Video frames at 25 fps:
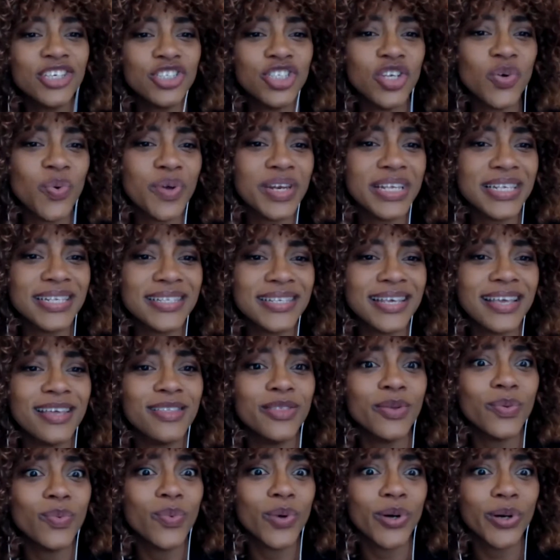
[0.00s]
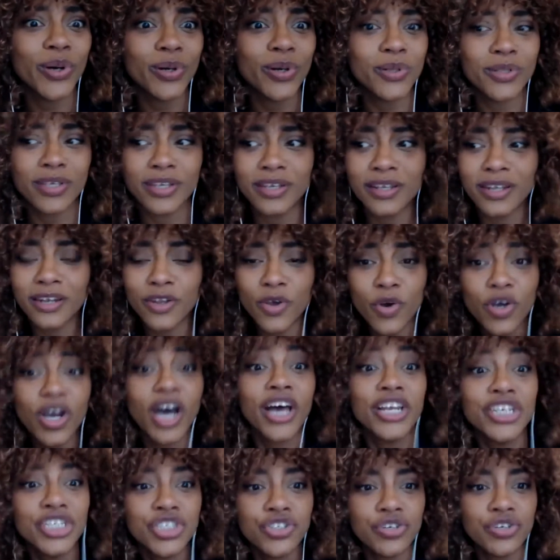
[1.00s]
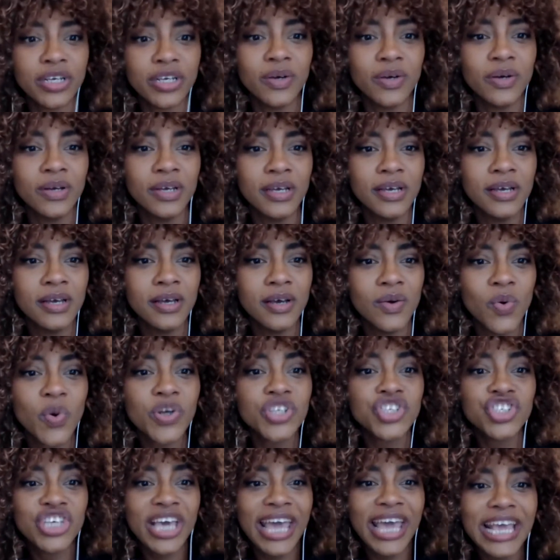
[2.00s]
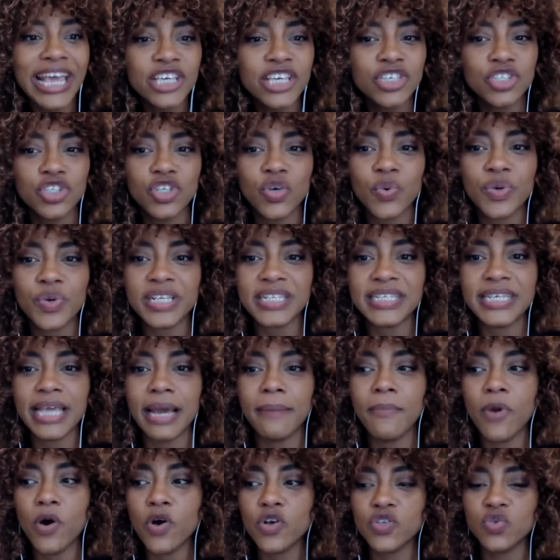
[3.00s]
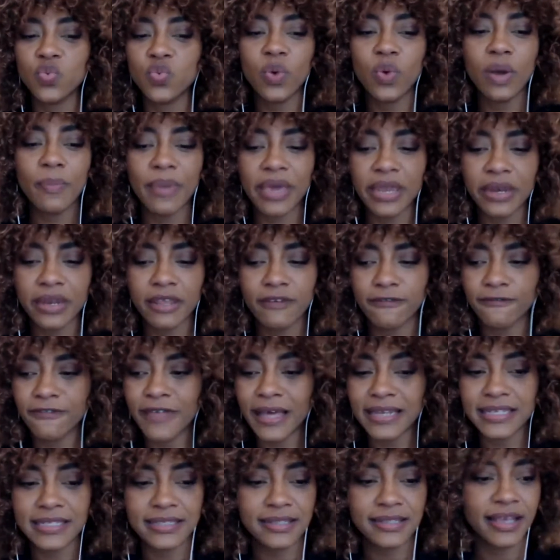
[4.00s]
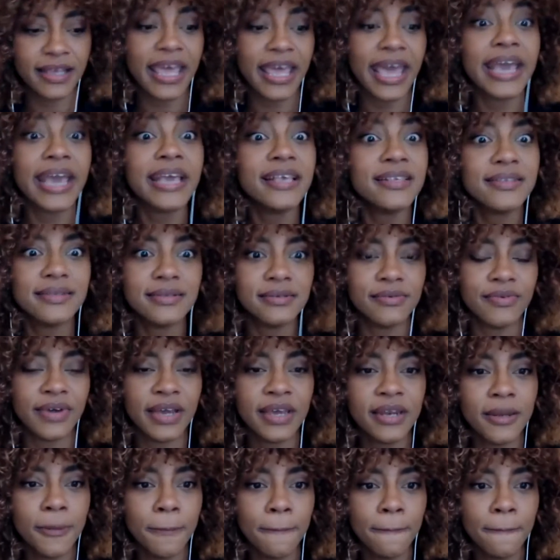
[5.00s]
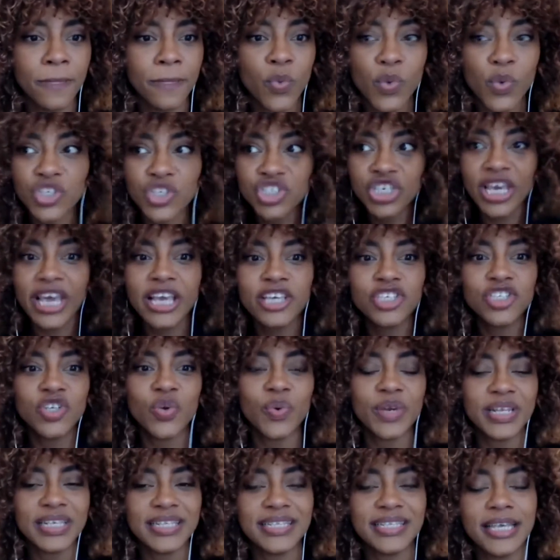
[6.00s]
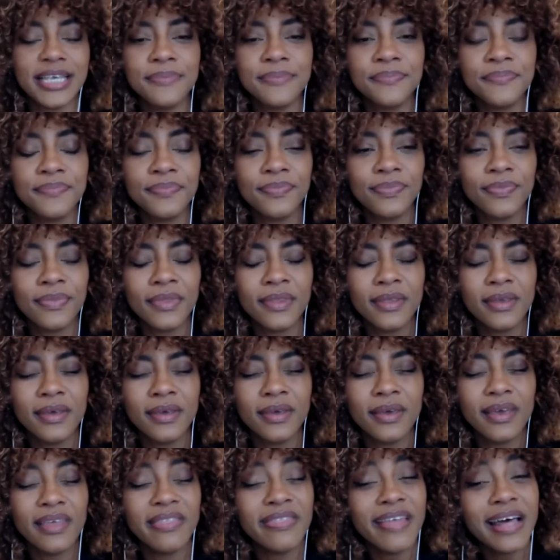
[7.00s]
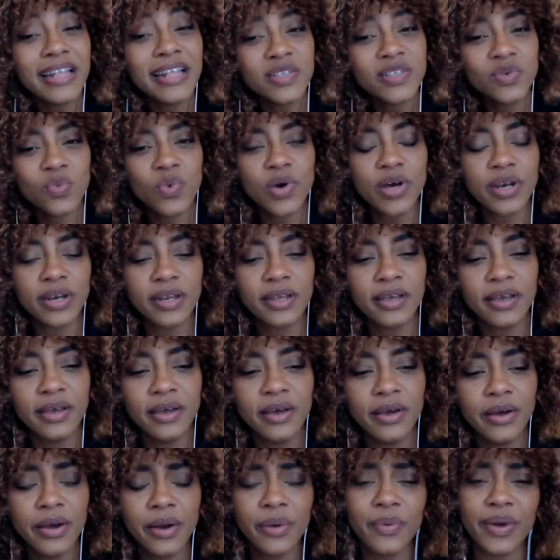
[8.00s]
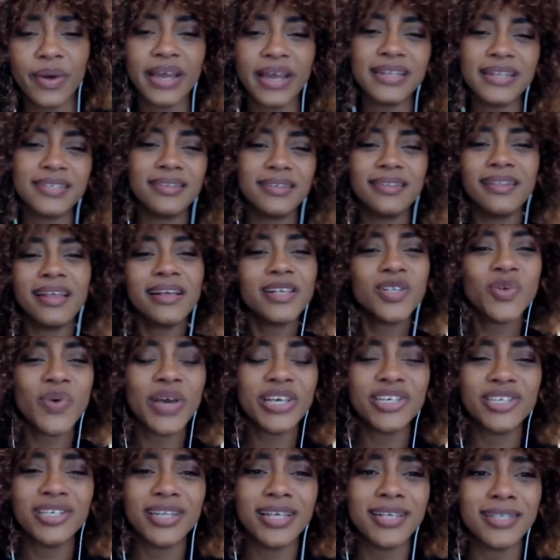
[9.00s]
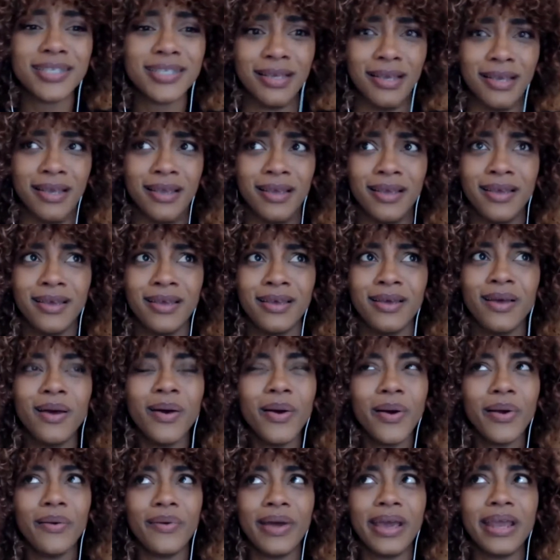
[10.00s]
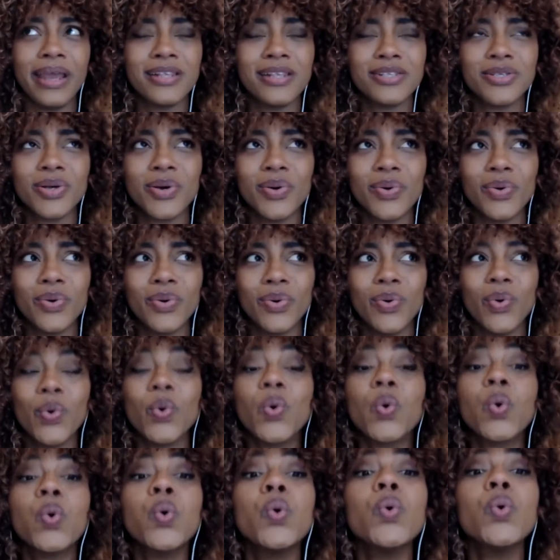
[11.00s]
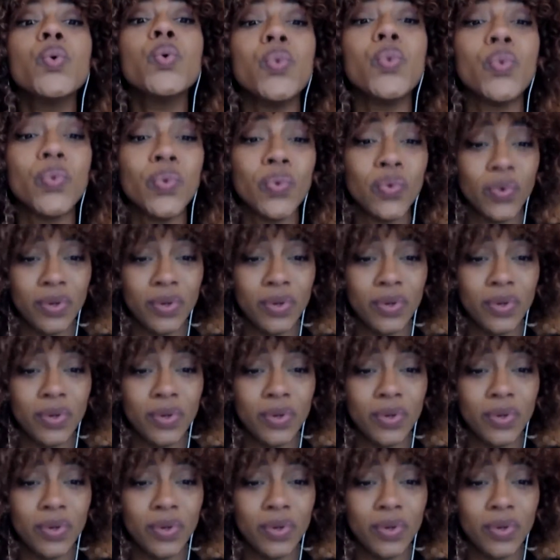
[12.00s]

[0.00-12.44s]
do you want to see in the world and in your country? What change do you want to see amongst women, if that's the case, right? What change do you want to see? And that's one. All right, so the next question is, all right, so who